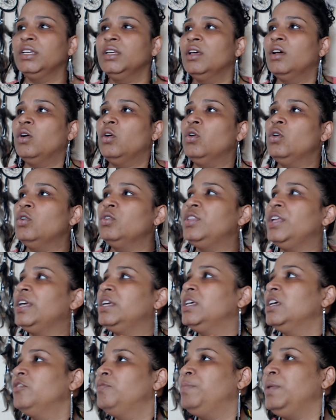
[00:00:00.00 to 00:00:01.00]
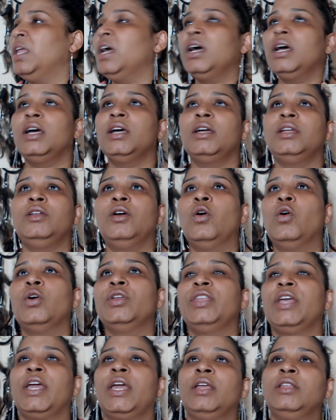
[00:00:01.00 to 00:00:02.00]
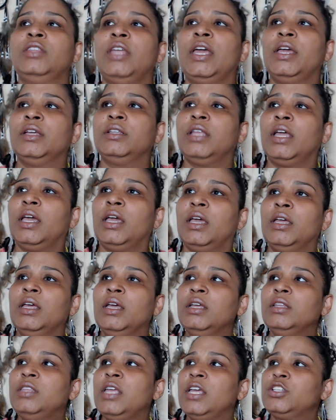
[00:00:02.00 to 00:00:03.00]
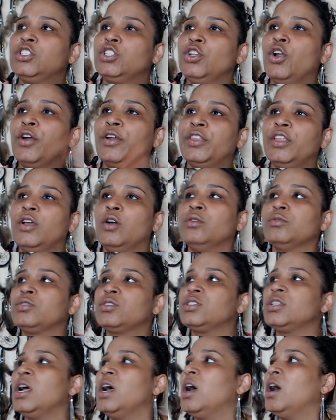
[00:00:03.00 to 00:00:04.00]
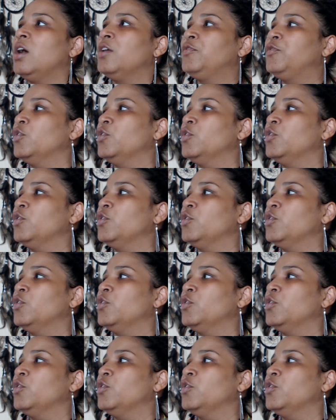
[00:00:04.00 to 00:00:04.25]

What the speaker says: oh, they give blood, or they slaughter their own stuff,